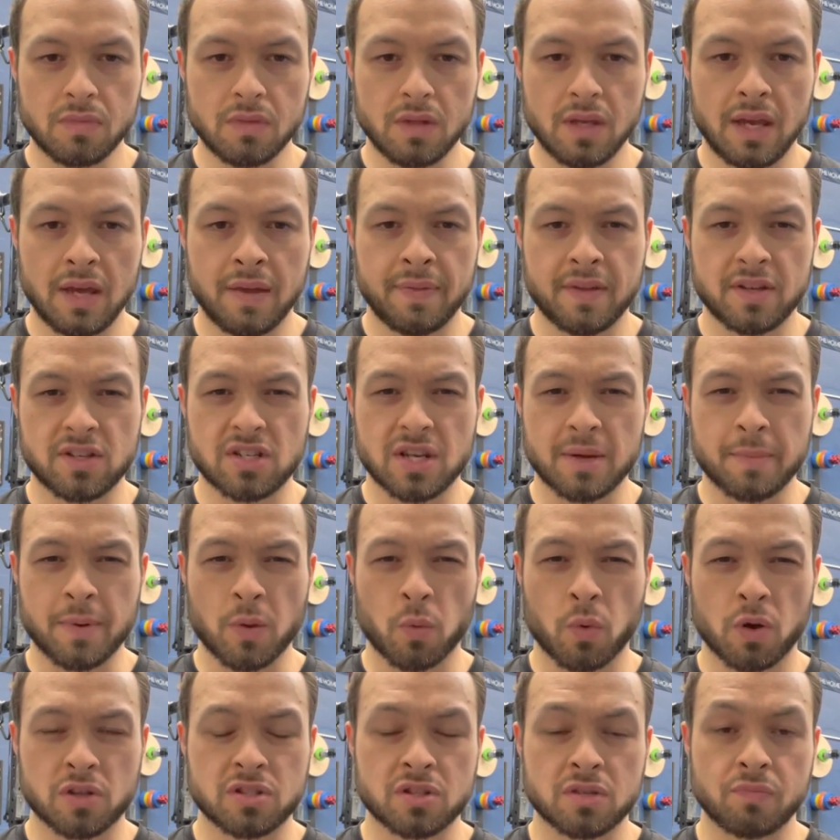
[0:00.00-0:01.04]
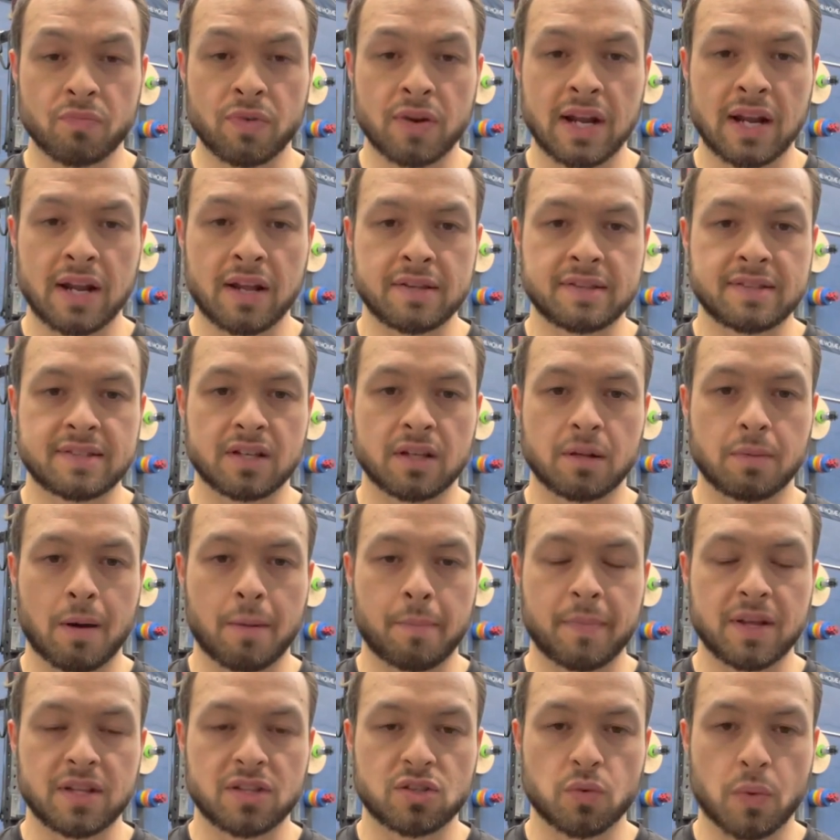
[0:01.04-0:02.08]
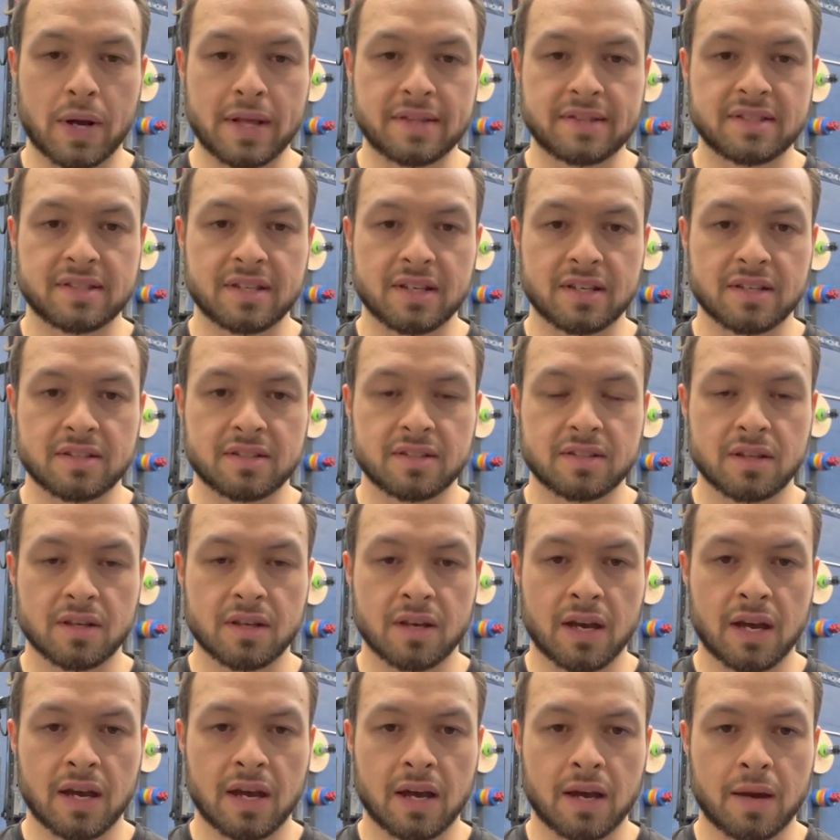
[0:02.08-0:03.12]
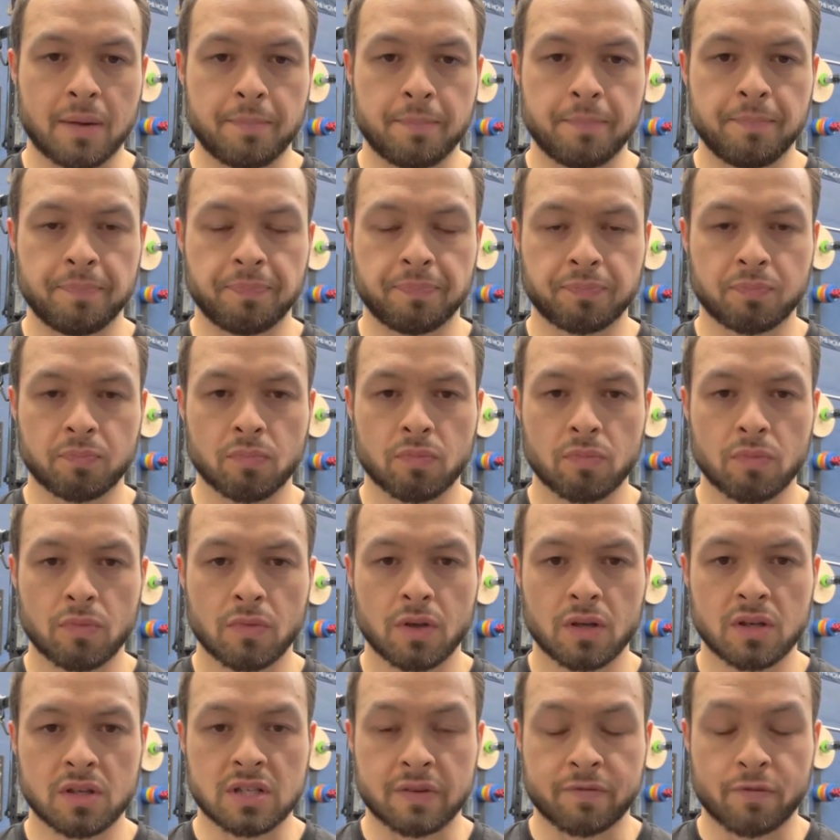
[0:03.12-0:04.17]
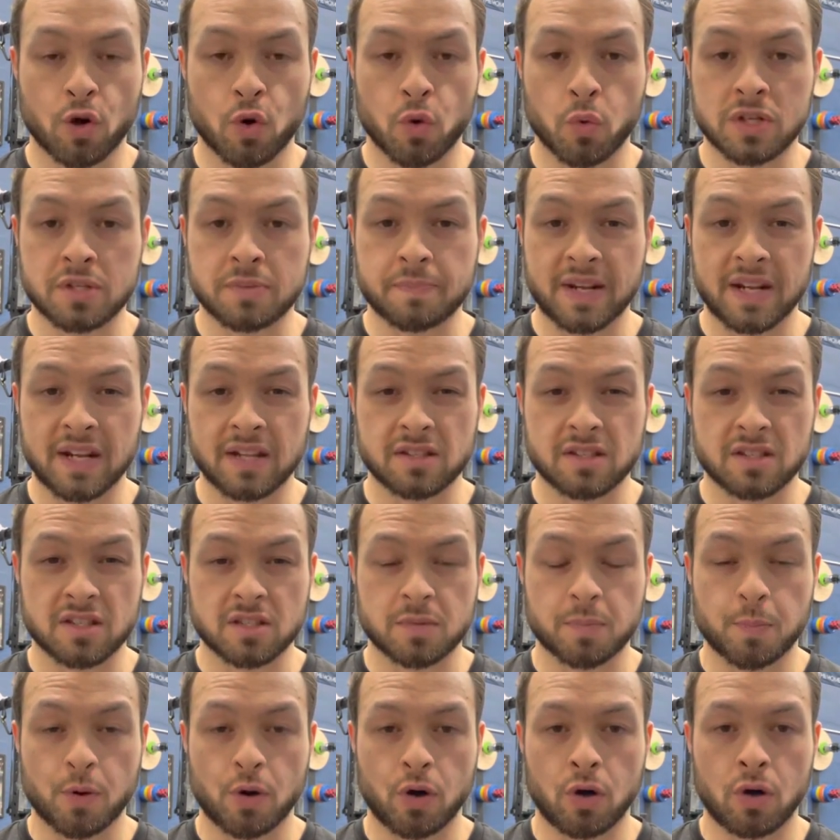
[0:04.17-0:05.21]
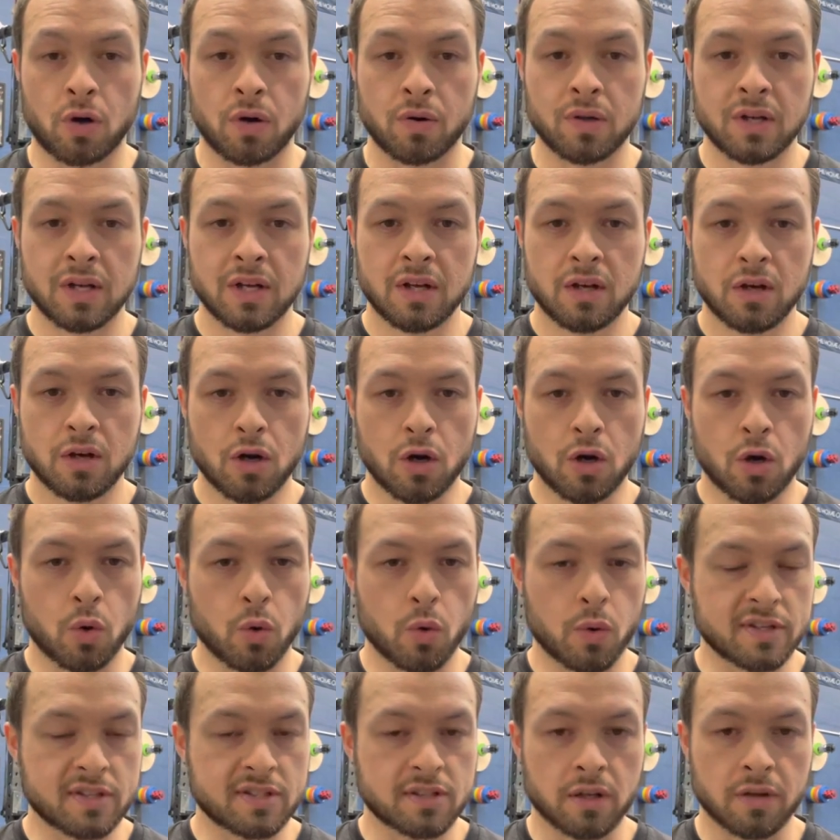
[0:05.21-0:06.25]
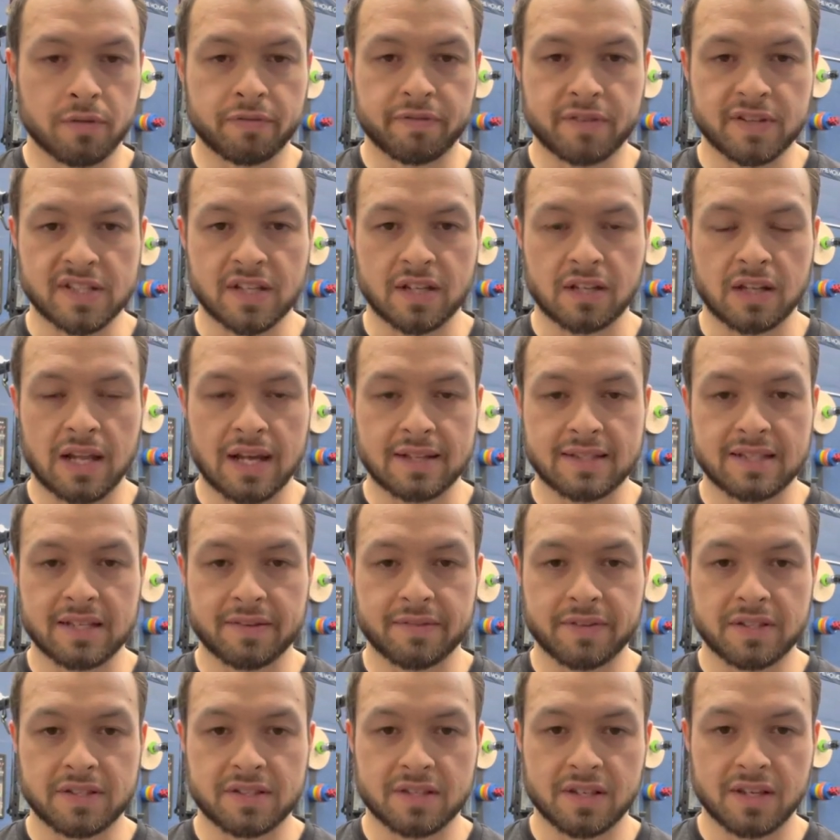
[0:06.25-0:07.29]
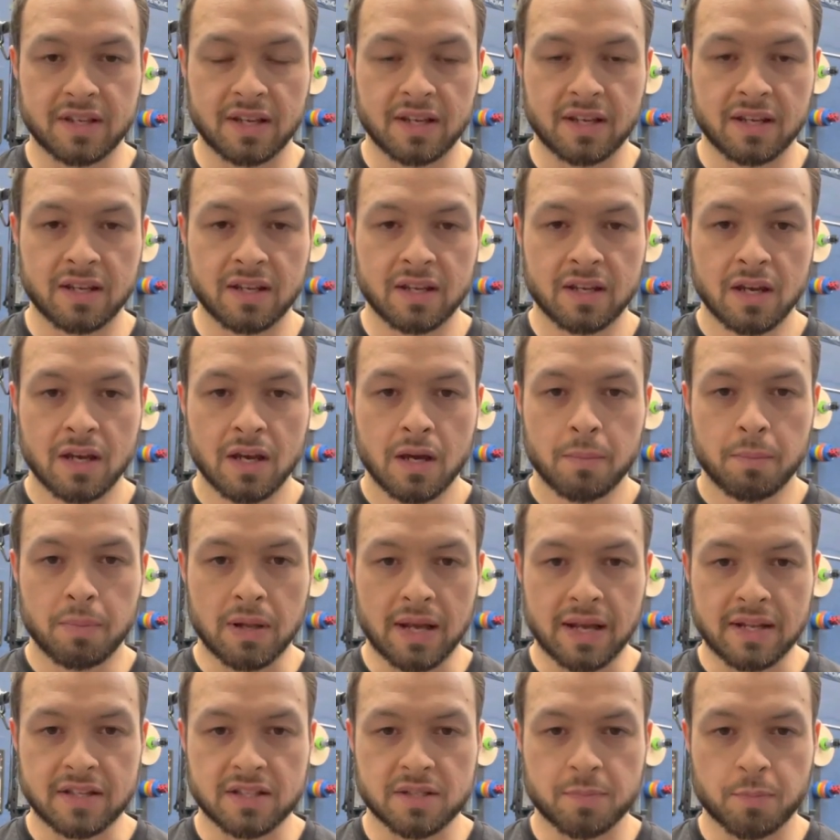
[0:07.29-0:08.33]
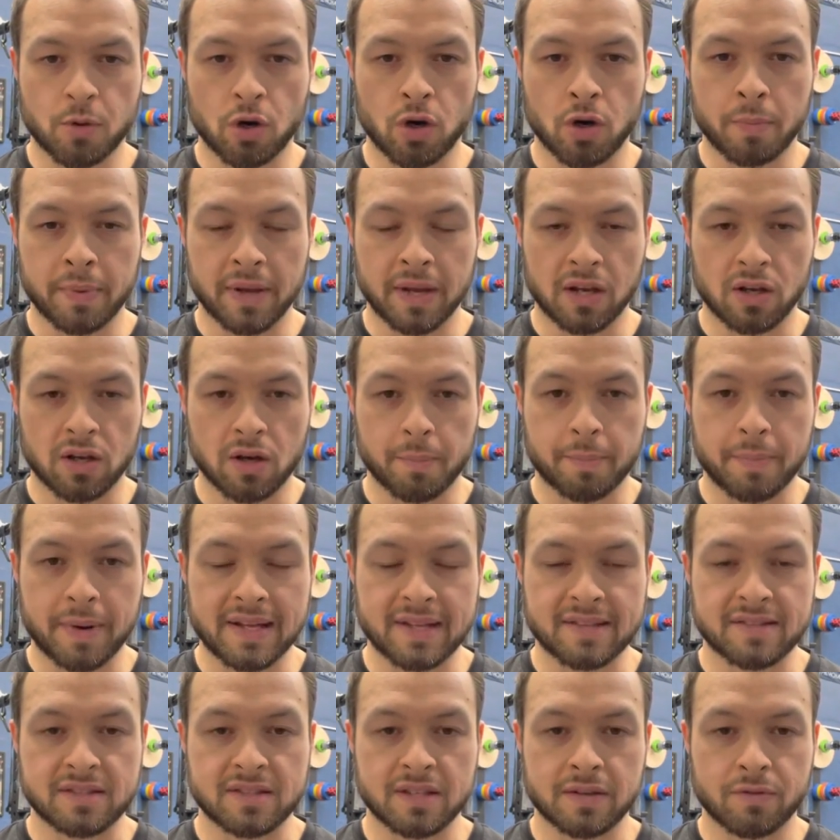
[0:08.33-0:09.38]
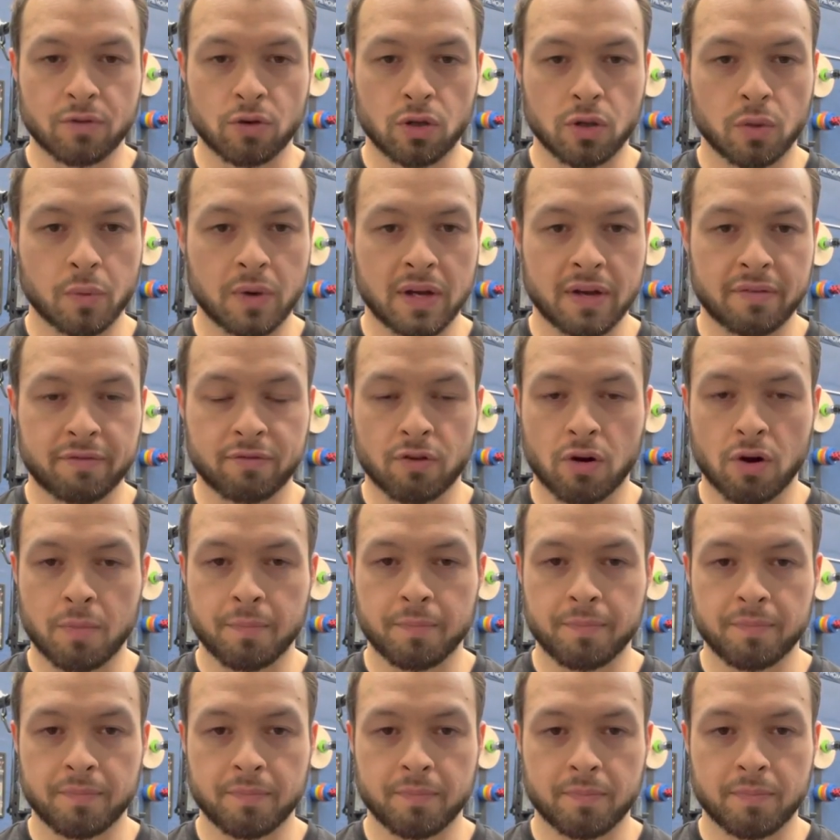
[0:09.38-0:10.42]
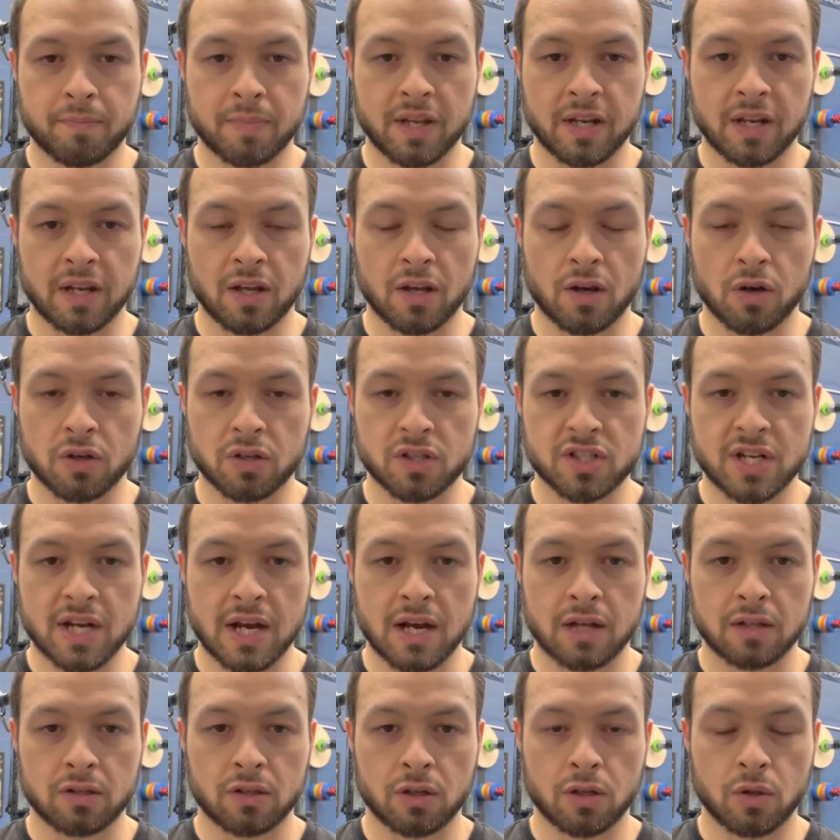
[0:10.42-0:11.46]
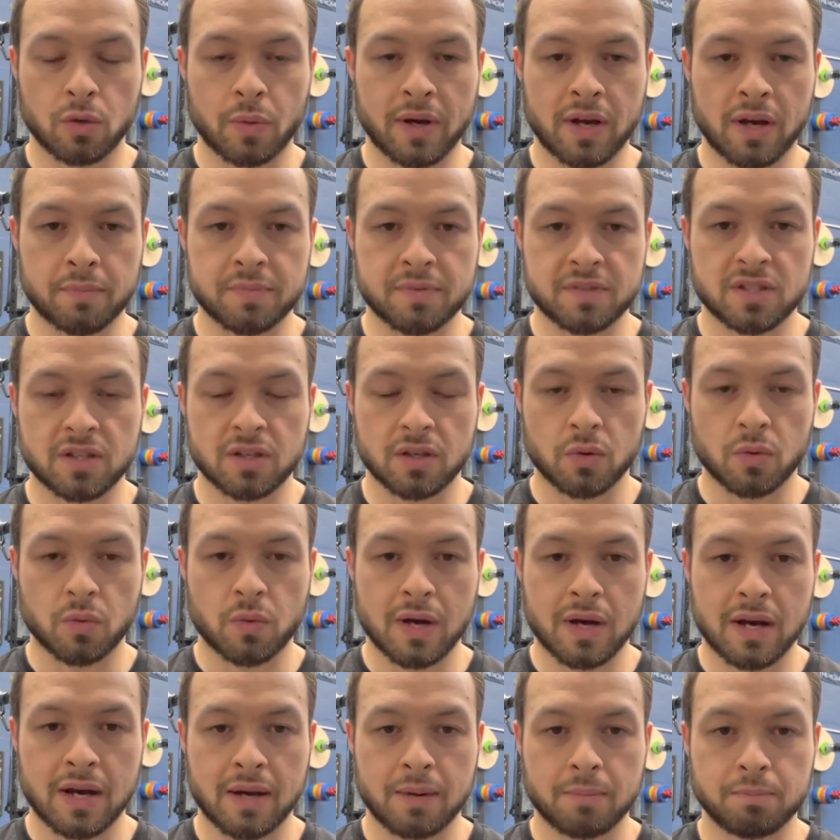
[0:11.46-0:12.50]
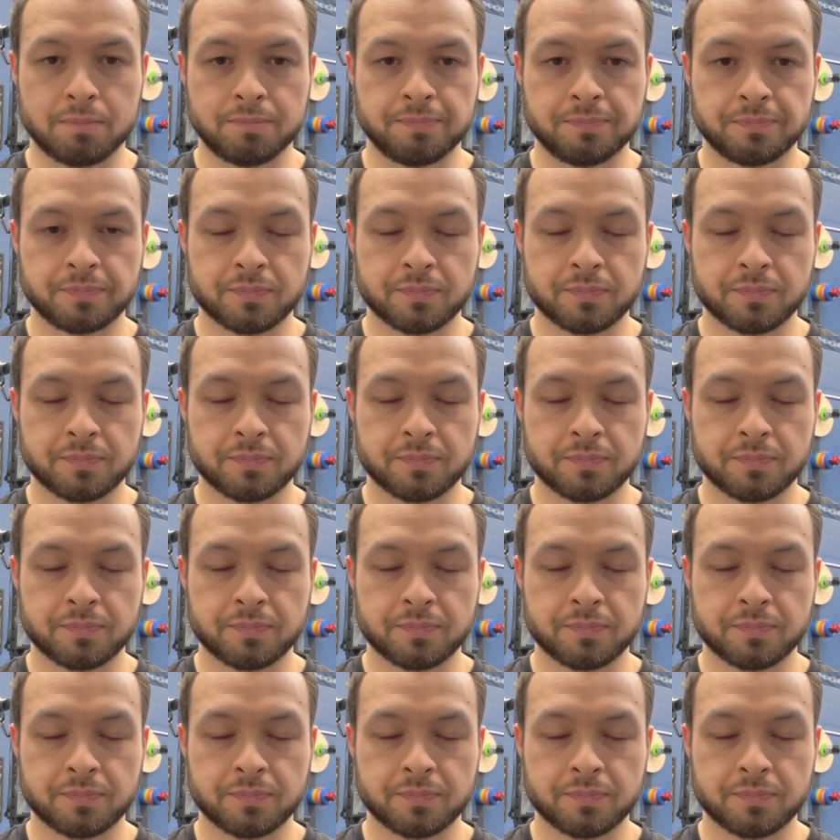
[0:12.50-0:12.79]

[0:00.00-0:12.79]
in the gym, it wasn't really until my mid-20s, because I've always been into sport, always loved physical activity, playing sport, being competitive all the way from being a young child all the way up to